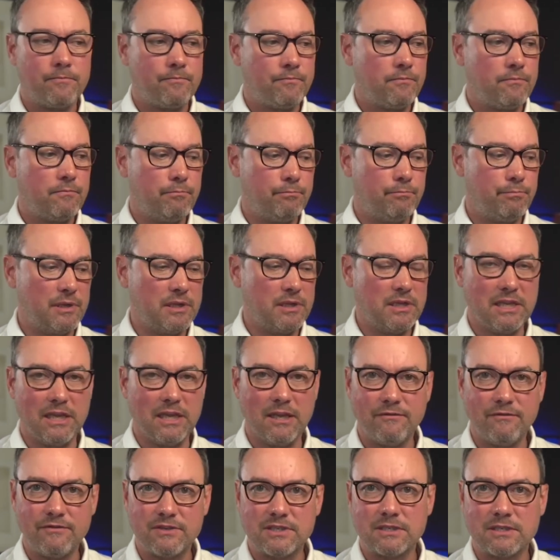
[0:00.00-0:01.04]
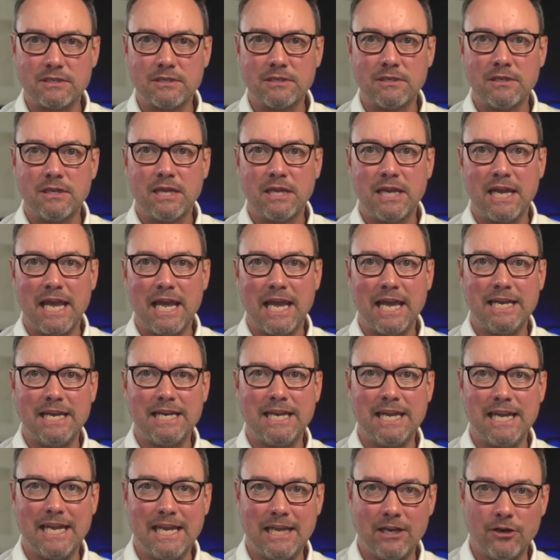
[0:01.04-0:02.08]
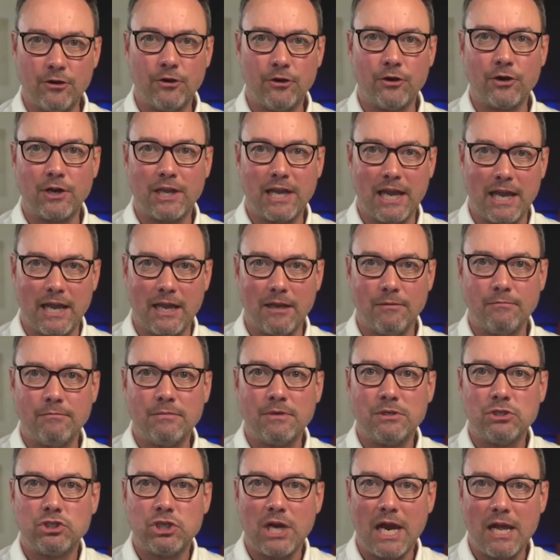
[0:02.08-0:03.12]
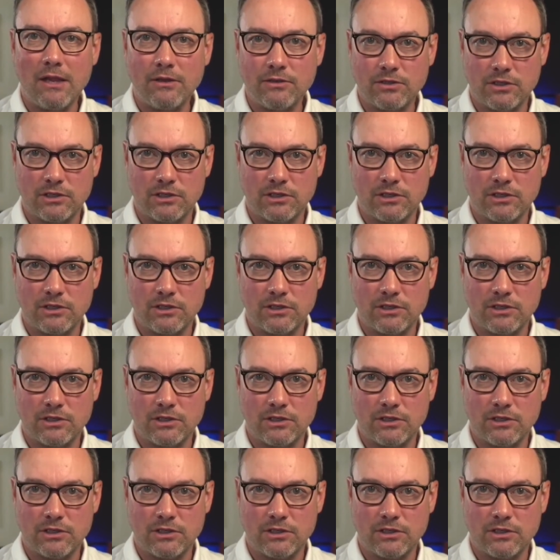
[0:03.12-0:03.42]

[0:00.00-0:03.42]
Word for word: beliefs and inner game challenges for